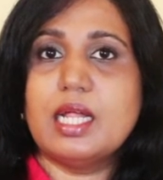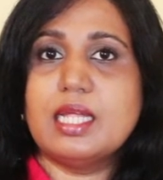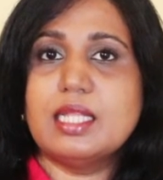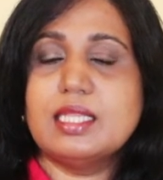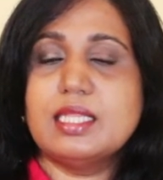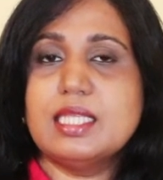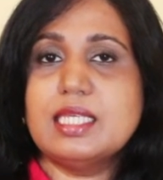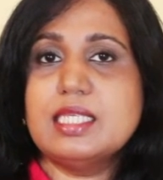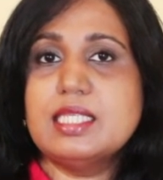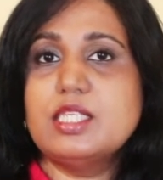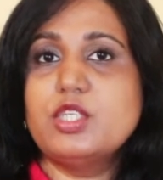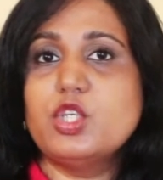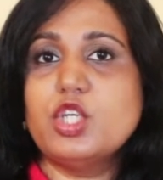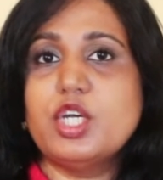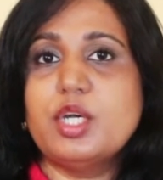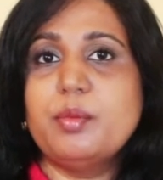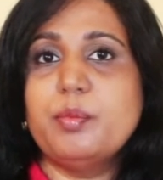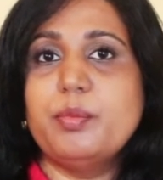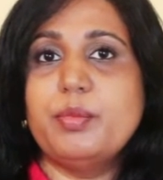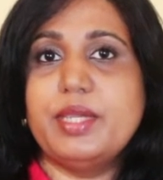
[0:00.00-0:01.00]
This
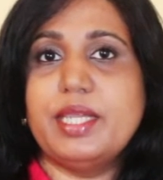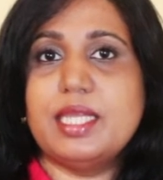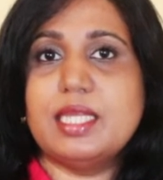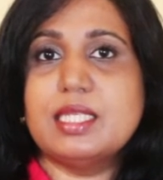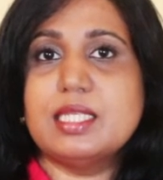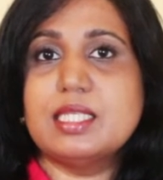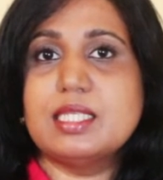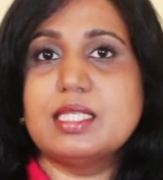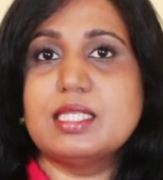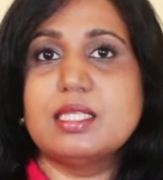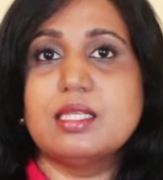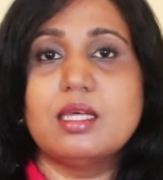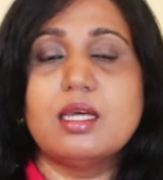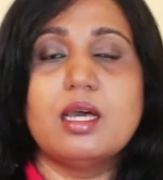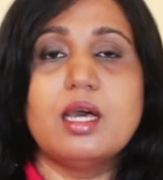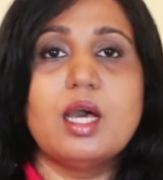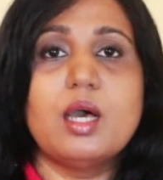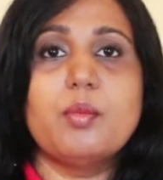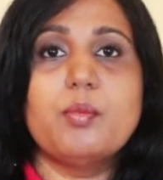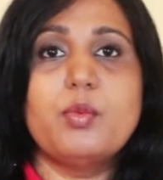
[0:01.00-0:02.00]
term means
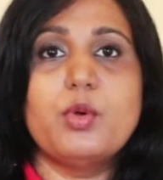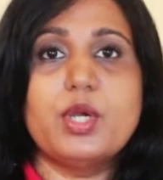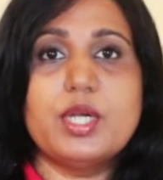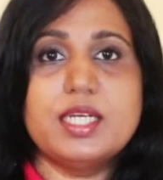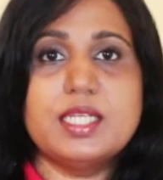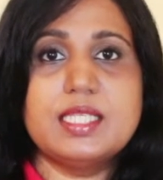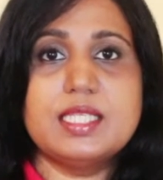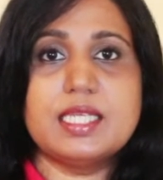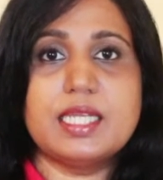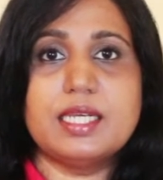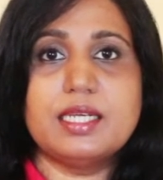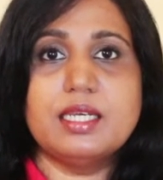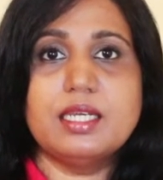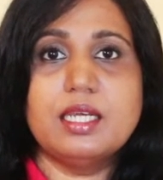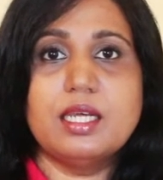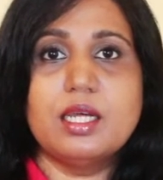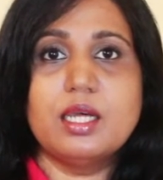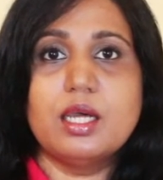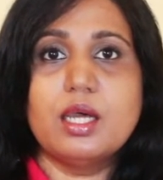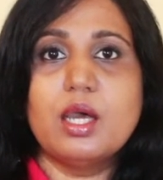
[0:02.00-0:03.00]
a person
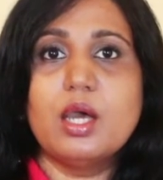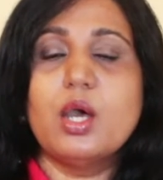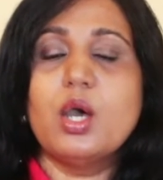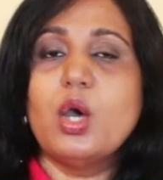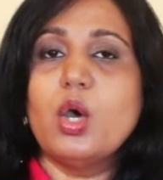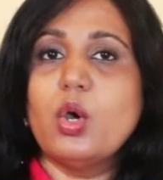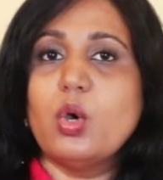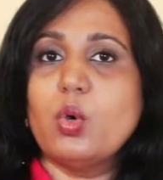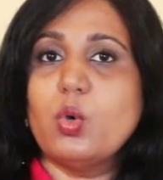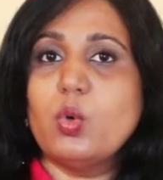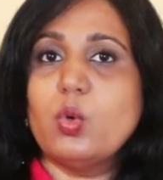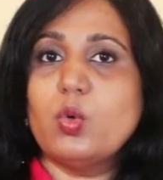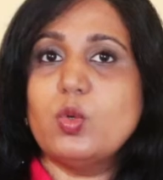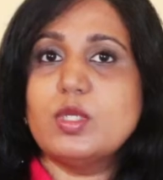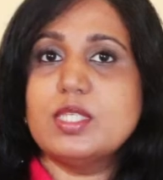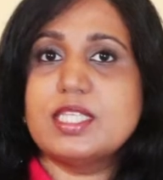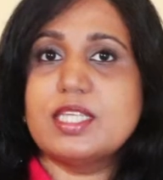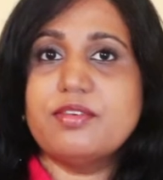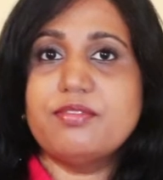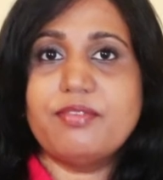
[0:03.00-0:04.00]
who
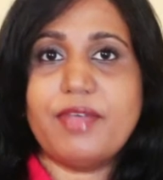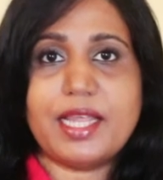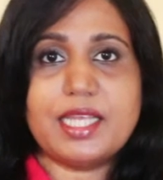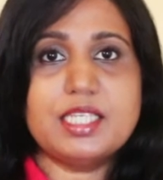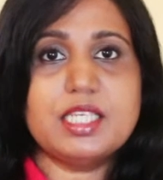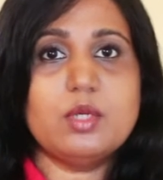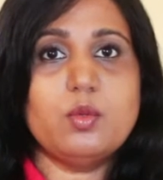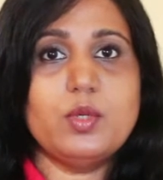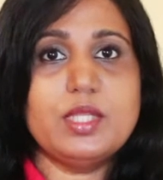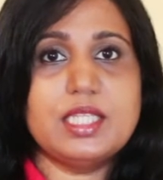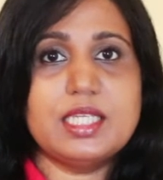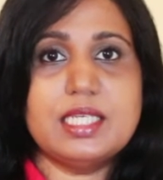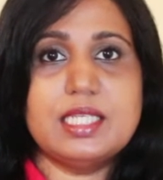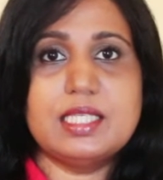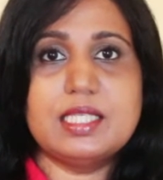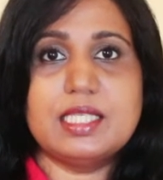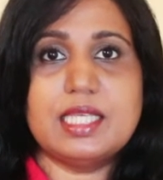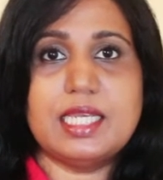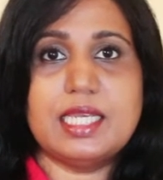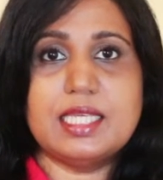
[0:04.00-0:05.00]
is infected with a
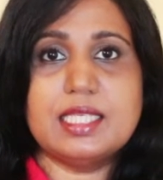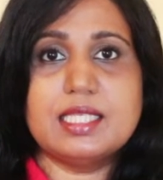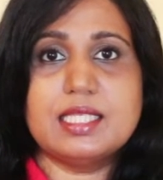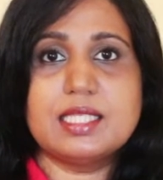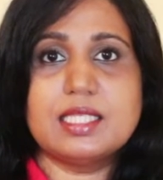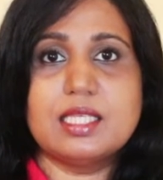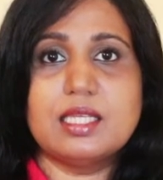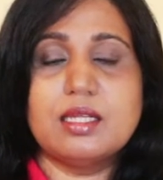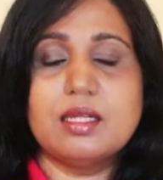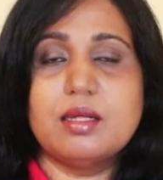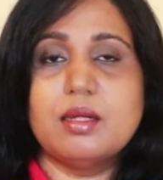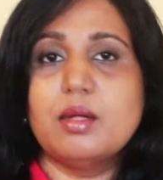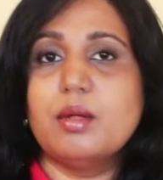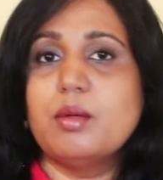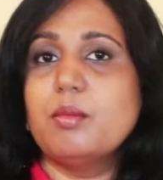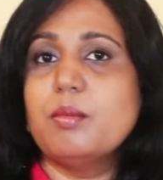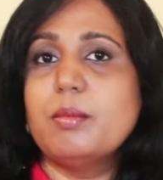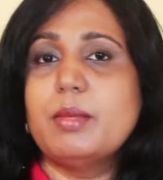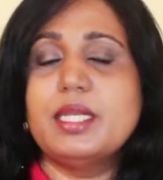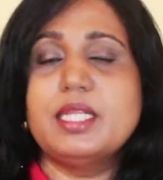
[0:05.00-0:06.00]
disease
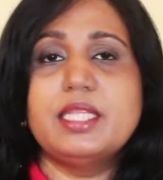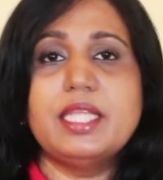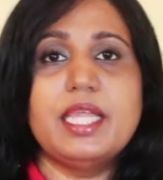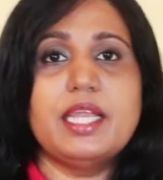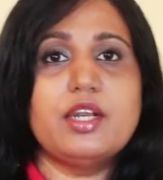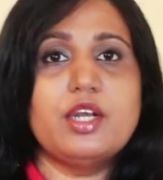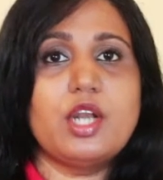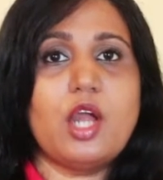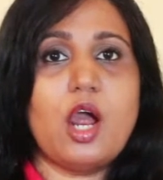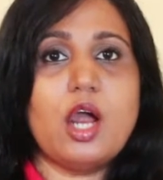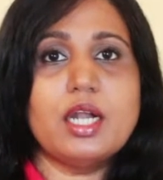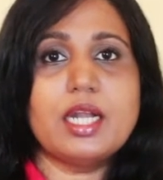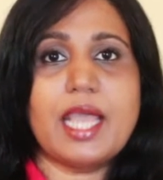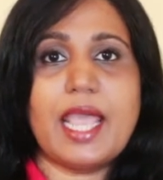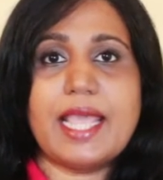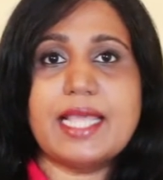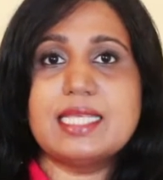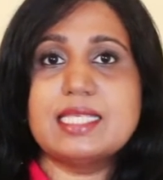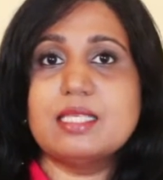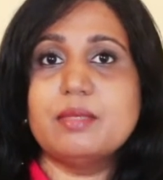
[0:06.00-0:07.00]
but they are not
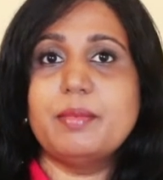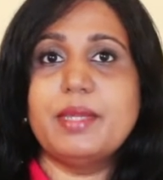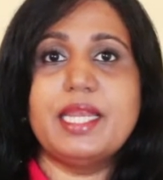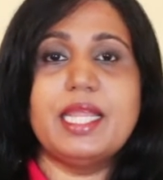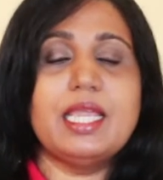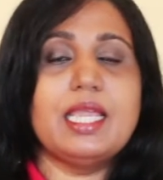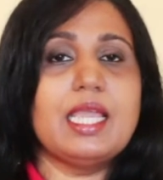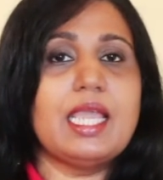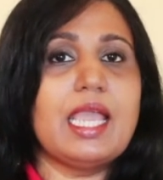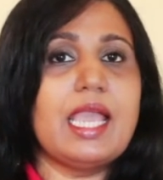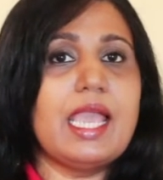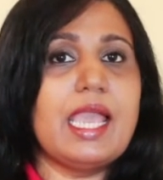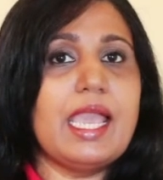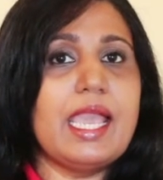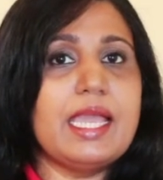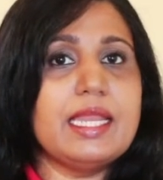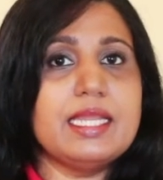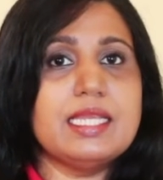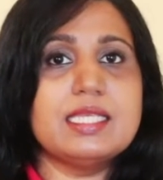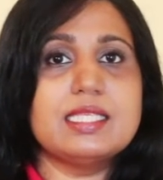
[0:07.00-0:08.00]
exhibiting
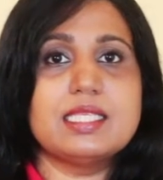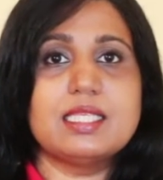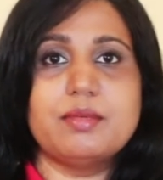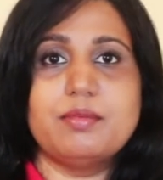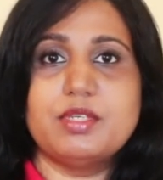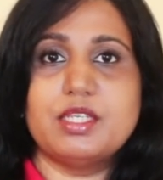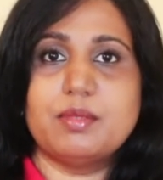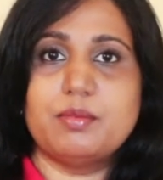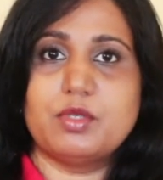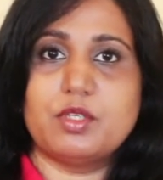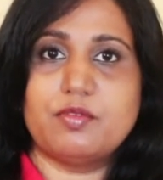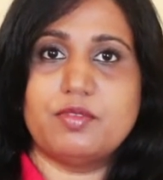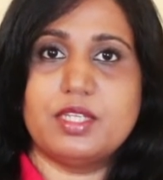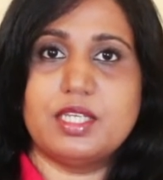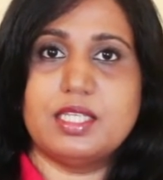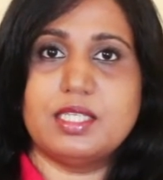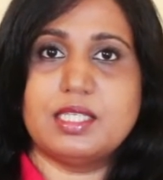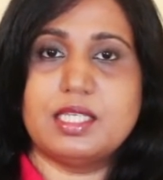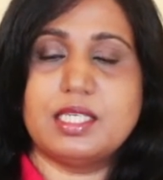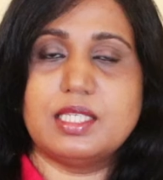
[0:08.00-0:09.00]
any symptoms of the
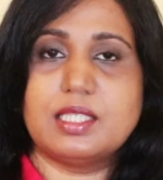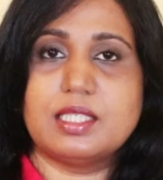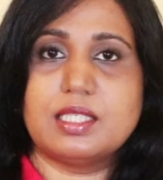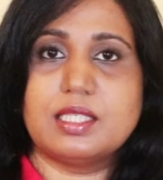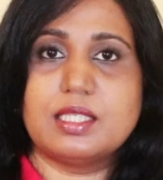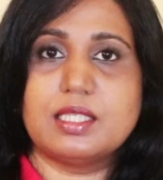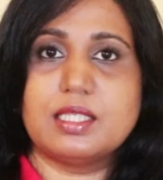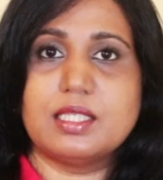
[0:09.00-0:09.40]
disease.